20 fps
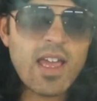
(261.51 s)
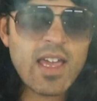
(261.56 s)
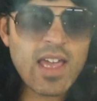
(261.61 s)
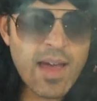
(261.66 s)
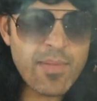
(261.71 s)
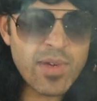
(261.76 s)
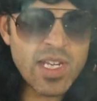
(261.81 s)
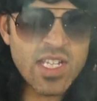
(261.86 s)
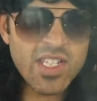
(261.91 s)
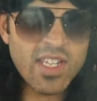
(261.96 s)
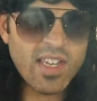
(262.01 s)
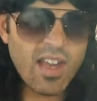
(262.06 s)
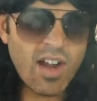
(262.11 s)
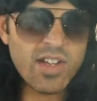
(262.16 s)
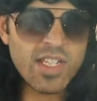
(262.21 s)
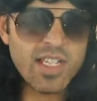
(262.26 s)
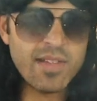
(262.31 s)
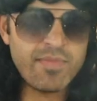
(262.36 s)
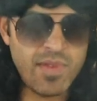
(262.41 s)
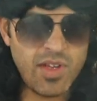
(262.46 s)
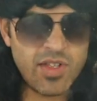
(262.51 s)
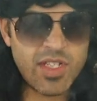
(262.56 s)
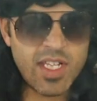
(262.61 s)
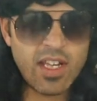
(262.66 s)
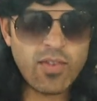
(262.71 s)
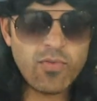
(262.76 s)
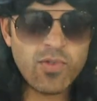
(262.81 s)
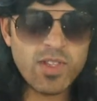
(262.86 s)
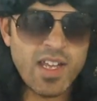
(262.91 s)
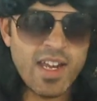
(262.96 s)
Comedy Cigars and
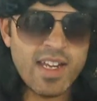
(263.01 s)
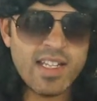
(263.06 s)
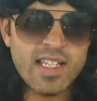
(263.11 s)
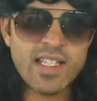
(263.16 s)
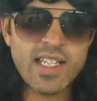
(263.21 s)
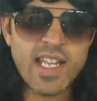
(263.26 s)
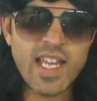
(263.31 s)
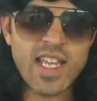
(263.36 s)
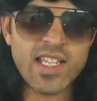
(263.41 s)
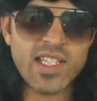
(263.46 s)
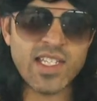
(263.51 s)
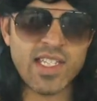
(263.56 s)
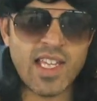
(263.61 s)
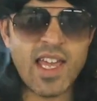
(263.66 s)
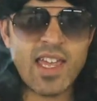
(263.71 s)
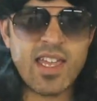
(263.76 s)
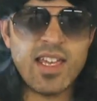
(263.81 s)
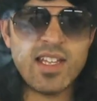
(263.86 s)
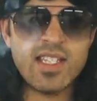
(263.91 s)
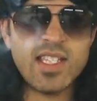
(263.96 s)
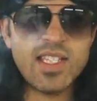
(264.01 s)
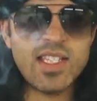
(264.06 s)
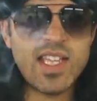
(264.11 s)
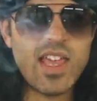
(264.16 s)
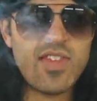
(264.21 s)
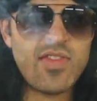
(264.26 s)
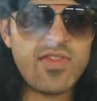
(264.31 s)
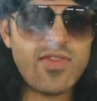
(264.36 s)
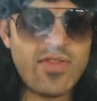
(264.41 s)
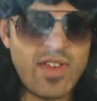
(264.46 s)
Music would like to take a second to
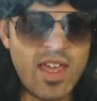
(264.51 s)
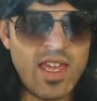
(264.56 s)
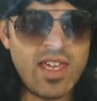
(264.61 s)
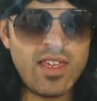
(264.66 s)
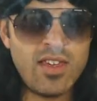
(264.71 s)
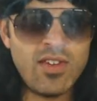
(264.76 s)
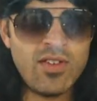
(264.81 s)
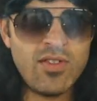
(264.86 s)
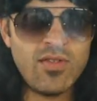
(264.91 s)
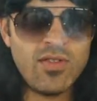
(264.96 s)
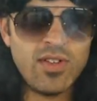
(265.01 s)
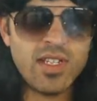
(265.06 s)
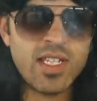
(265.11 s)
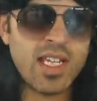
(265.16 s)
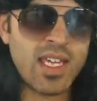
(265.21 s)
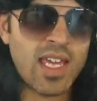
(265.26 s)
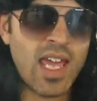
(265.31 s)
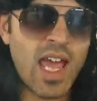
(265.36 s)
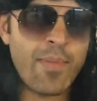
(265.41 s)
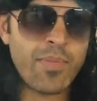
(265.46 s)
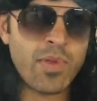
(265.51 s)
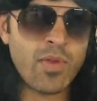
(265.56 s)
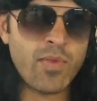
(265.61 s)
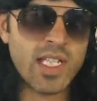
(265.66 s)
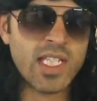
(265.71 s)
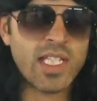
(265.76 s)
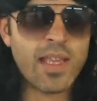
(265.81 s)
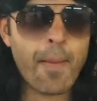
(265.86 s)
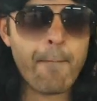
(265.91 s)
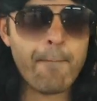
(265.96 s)
say thank you to
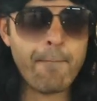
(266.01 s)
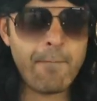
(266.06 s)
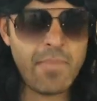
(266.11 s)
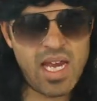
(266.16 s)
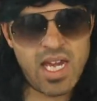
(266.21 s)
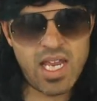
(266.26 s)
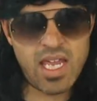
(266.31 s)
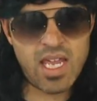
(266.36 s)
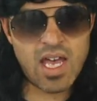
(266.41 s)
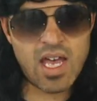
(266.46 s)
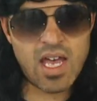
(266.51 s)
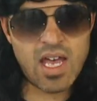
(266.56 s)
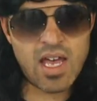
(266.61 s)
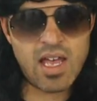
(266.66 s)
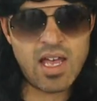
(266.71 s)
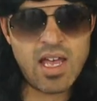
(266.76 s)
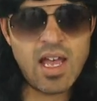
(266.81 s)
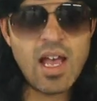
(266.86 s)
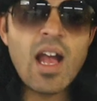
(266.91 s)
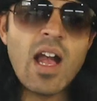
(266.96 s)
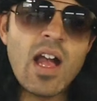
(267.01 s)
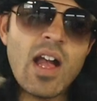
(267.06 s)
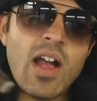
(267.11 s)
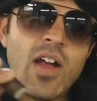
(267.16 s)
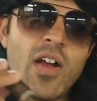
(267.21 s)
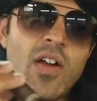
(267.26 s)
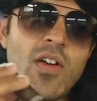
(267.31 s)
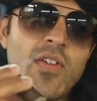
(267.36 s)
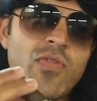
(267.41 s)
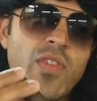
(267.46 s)
Kaplowitz Media.
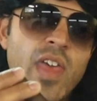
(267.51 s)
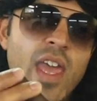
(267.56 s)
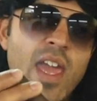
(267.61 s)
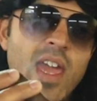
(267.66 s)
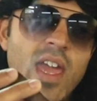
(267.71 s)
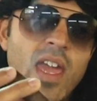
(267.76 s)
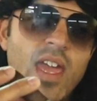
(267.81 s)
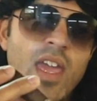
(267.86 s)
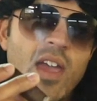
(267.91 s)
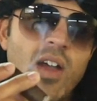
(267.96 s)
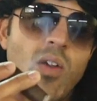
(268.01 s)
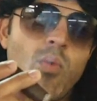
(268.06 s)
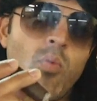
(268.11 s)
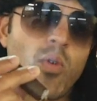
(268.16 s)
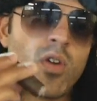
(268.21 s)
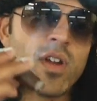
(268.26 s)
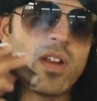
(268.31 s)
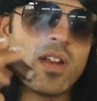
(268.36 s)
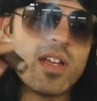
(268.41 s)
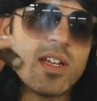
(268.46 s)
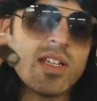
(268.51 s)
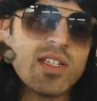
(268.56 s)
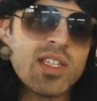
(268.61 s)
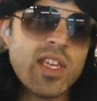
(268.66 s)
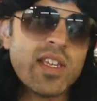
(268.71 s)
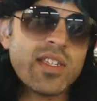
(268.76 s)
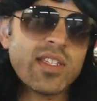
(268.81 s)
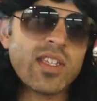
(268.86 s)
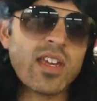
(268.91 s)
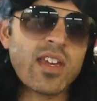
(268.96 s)
They awarded
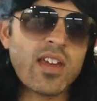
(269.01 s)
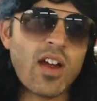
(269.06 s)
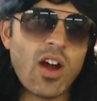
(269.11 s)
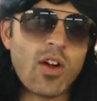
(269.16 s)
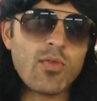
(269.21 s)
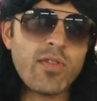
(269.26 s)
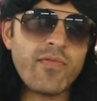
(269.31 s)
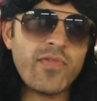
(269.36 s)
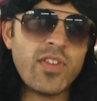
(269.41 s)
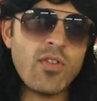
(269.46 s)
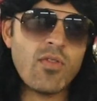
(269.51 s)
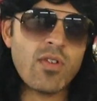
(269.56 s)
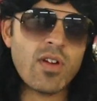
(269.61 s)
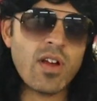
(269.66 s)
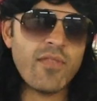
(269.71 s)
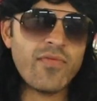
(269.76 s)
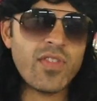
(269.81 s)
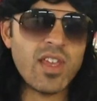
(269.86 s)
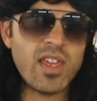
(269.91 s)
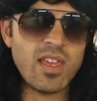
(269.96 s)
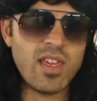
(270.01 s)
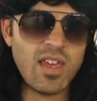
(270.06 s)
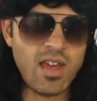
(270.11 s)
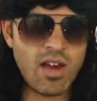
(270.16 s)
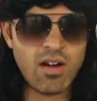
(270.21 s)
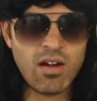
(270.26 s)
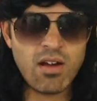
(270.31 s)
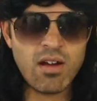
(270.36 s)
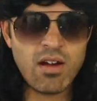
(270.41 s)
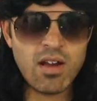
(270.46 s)
us Cigar Reviewer of the
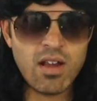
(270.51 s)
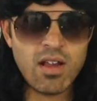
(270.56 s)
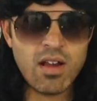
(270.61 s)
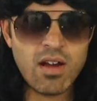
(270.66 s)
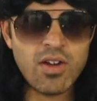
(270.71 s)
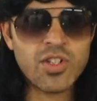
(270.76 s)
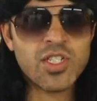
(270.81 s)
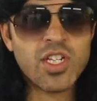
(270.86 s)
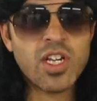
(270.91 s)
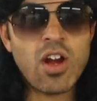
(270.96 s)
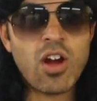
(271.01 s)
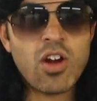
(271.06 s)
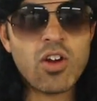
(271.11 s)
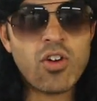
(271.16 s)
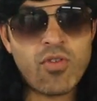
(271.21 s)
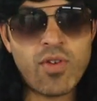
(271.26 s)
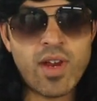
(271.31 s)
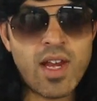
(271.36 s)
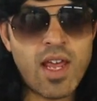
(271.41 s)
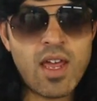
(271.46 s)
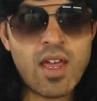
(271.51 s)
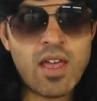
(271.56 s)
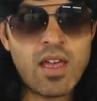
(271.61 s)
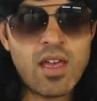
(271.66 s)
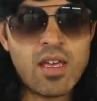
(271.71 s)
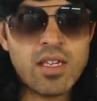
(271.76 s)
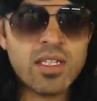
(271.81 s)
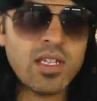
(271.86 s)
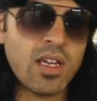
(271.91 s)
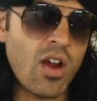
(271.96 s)
Year, or Cigar
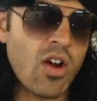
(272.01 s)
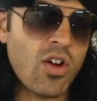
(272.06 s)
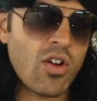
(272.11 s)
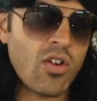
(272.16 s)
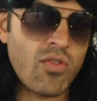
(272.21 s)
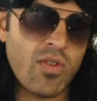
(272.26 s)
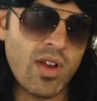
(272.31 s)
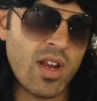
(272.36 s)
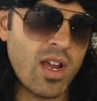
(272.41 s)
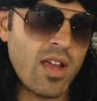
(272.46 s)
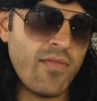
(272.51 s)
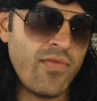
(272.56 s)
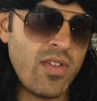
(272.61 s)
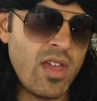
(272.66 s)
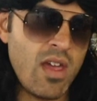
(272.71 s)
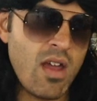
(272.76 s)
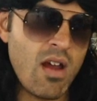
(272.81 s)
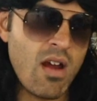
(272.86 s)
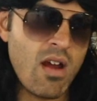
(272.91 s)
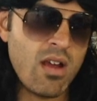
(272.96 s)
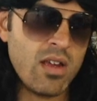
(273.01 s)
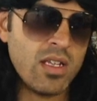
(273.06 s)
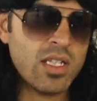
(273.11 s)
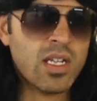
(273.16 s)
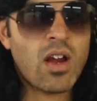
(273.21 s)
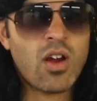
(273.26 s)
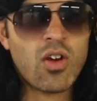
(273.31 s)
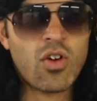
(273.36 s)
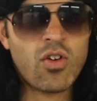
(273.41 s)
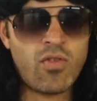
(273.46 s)
Critic. Cigar Critic of the Year?
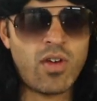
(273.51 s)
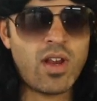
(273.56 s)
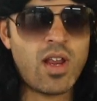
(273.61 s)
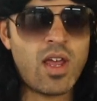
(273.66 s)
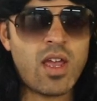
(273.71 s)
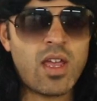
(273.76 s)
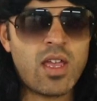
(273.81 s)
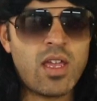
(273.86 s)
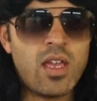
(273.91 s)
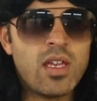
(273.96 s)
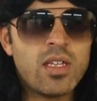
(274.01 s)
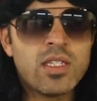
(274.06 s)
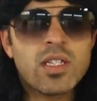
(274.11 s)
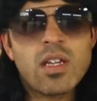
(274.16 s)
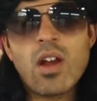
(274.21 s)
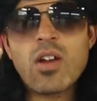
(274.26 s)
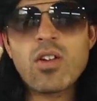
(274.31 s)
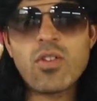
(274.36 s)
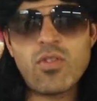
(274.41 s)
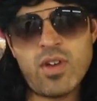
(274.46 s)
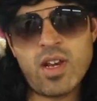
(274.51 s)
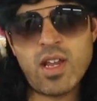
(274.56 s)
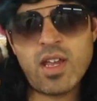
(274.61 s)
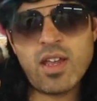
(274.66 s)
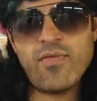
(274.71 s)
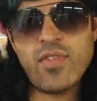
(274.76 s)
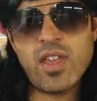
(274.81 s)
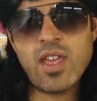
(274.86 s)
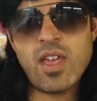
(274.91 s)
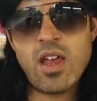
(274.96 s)
Cigar Critic. Cigar
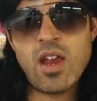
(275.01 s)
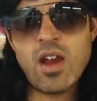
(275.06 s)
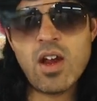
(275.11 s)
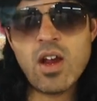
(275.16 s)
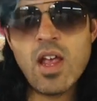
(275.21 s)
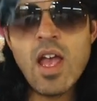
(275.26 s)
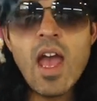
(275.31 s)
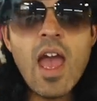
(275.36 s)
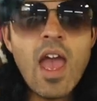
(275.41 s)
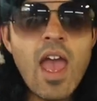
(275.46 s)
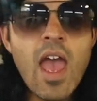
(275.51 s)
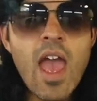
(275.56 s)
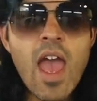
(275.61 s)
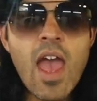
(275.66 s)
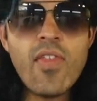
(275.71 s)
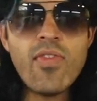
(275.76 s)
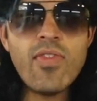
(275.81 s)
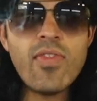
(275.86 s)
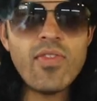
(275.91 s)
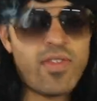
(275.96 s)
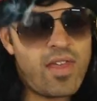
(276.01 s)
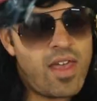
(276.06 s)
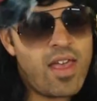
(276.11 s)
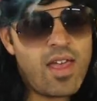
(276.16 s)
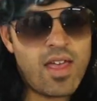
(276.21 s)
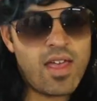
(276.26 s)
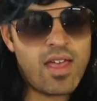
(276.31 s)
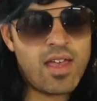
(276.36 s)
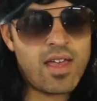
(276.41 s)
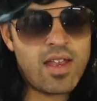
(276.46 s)
Critic of the Year. And
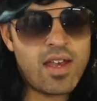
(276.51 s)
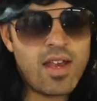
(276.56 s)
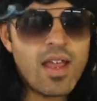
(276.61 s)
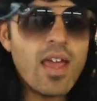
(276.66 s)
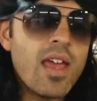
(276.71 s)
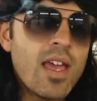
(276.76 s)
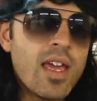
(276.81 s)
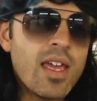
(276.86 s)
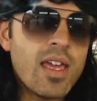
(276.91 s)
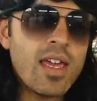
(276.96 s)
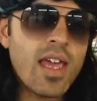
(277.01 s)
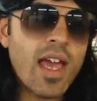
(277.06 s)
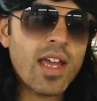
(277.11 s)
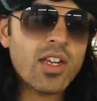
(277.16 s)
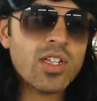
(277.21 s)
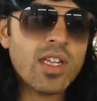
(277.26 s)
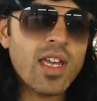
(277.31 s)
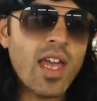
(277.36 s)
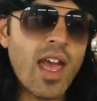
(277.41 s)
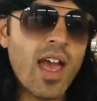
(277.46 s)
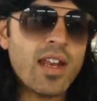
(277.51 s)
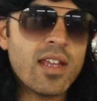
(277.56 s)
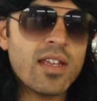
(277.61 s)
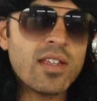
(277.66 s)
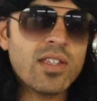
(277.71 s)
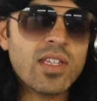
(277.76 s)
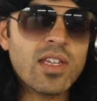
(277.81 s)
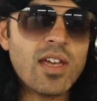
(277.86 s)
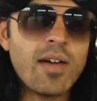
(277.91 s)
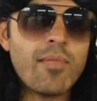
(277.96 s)
then he actually had
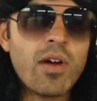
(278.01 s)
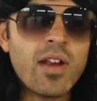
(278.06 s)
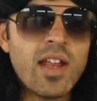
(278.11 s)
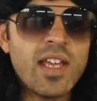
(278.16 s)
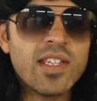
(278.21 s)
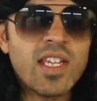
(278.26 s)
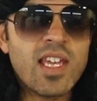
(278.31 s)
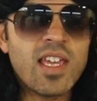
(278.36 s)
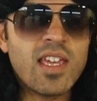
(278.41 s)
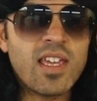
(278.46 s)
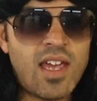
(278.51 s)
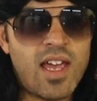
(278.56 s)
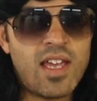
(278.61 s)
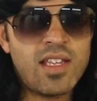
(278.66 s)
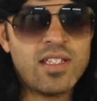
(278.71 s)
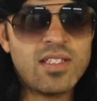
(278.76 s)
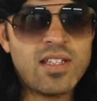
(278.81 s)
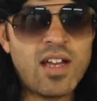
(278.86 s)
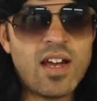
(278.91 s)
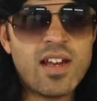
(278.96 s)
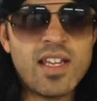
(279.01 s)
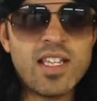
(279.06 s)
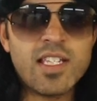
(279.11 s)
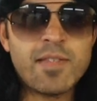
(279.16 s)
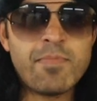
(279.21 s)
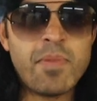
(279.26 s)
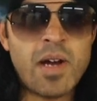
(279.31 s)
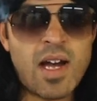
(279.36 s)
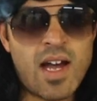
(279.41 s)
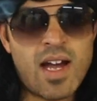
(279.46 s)
us come on as a guest on
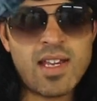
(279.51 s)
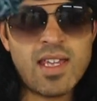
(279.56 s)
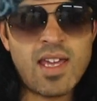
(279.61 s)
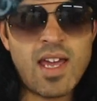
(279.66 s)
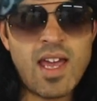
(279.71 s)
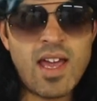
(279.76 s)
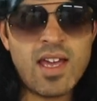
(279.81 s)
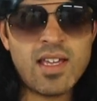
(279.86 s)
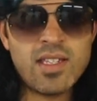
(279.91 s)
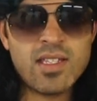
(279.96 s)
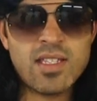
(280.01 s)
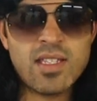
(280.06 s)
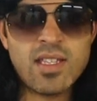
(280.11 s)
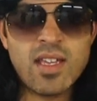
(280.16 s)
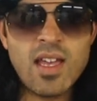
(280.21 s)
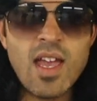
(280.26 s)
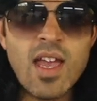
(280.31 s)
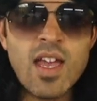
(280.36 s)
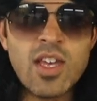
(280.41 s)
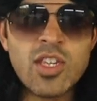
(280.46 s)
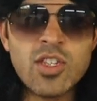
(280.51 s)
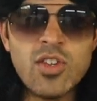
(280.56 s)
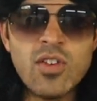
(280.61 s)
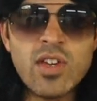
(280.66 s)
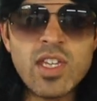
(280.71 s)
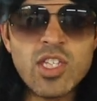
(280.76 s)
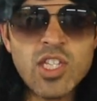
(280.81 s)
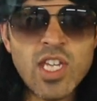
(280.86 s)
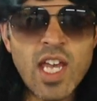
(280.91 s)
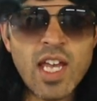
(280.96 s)
his podcast. So
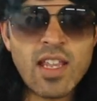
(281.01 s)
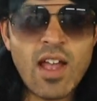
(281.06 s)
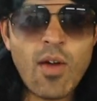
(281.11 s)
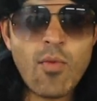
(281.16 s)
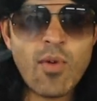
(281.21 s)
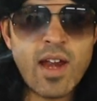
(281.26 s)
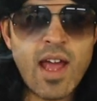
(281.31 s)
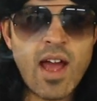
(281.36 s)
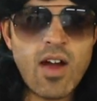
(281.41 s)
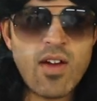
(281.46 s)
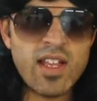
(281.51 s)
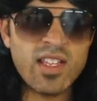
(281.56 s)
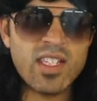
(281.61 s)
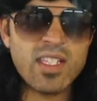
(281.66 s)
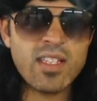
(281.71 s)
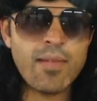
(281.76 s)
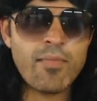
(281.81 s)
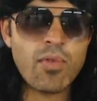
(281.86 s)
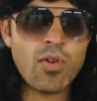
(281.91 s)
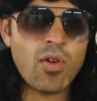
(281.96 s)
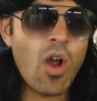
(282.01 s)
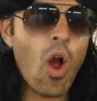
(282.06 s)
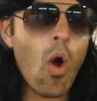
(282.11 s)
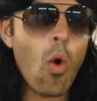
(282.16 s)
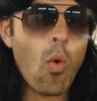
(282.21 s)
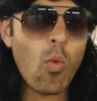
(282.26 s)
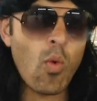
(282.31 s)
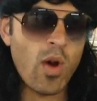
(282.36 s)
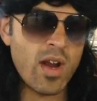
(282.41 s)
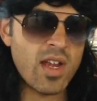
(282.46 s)
you can check that one out. It's number
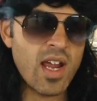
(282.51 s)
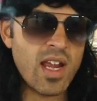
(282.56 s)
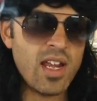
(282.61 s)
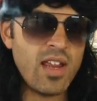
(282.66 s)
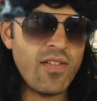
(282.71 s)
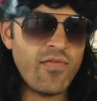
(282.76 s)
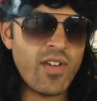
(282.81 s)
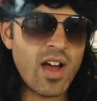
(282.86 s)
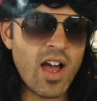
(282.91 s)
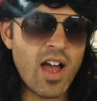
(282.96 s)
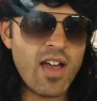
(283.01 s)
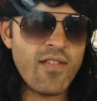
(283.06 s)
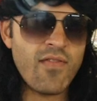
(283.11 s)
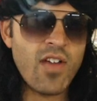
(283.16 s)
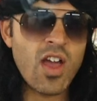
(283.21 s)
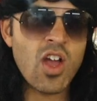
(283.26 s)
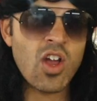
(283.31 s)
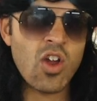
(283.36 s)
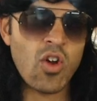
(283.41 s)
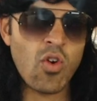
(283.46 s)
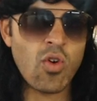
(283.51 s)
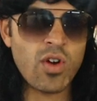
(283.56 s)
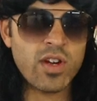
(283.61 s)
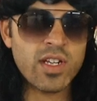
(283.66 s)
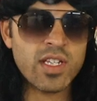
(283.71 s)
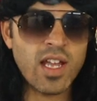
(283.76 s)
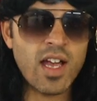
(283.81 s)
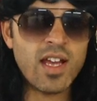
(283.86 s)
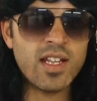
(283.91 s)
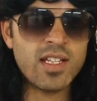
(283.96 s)
195,
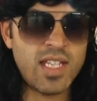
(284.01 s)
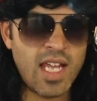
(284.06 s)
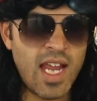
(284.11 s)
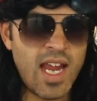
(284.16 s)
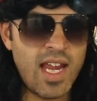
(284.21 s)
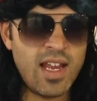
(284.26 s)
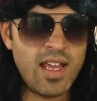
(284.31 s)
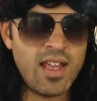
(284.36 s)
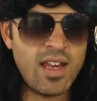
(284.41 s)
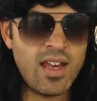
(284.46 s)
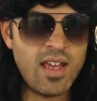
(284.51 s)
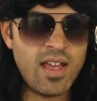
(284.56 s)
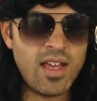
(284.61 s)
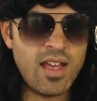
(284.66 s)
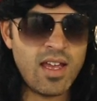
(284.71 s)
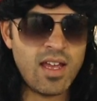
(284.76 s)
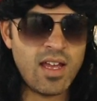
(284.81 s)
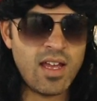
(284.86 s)
Course Untainted.